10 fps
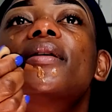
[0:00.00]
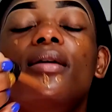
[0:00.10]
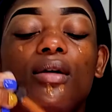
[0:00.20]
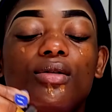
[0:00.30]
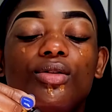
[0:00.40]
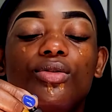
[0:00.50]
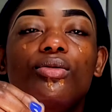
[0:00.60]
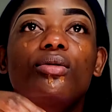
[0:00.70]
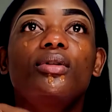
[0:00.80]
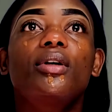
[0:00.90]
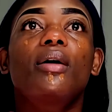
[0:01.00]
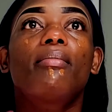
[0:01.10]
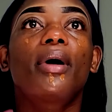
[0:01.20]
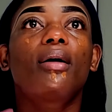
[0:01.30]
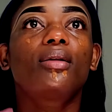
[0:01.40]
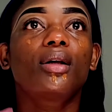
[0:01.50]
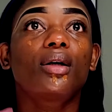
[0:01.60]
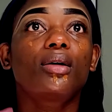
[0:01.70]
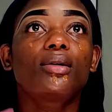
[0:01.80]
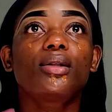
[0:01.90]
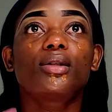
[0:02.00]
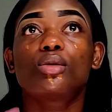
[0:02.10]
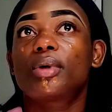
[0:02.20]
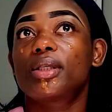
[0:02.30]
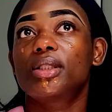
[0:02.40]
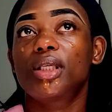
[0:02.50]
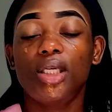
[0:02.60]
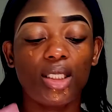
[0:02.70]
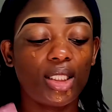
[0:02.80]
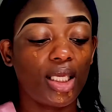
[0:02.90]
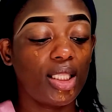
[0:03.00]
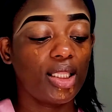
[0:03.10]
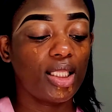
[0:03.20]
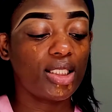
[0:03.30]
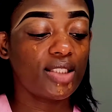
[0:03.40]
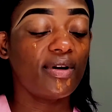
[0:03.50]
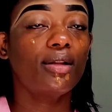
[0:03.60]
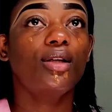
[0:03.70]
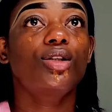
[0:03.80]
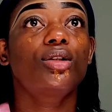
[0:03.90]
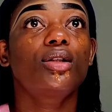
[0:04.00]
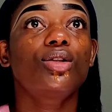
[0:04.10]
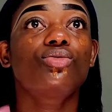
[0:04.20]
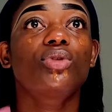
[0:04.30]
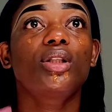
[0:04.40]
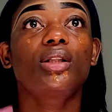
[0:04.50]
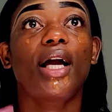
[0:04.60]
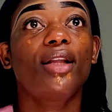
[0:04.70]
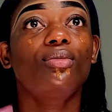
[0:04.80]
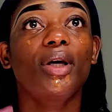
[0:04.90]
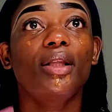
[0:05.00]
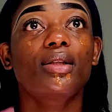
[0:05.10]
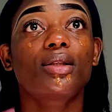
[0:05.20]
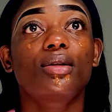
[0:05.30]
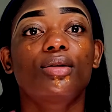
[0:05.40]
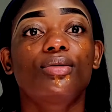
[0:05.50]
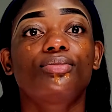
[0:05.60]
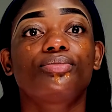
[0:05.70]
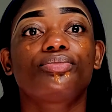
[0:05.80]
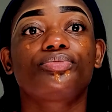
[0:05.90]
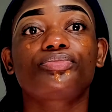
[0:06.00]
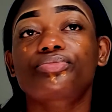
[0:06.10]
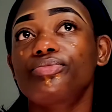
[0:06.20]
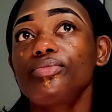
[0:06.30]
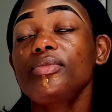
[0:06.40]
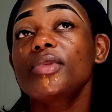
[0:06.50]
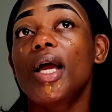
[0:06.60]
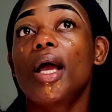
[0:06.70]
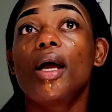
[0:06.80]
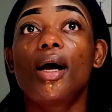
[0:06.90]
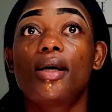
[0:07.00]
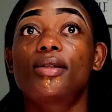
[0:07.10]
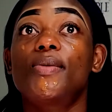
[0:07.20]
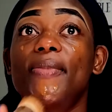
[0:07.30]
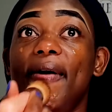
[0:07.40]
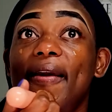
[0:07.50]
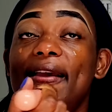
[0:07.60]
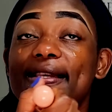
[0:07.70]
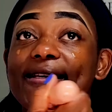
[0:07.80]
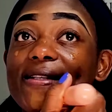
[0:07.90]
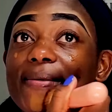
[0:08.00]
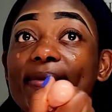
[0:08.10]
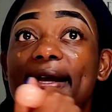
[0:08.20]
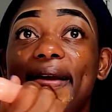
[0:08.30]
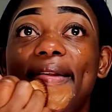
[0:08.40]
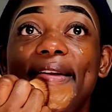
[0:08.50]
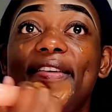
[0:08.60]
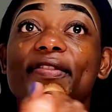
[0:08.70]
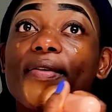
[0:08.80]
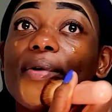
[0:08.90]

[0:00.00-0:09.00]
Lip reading: control the amount that goes into my skin. And this foundation is really lightweight, so super easy to blend if you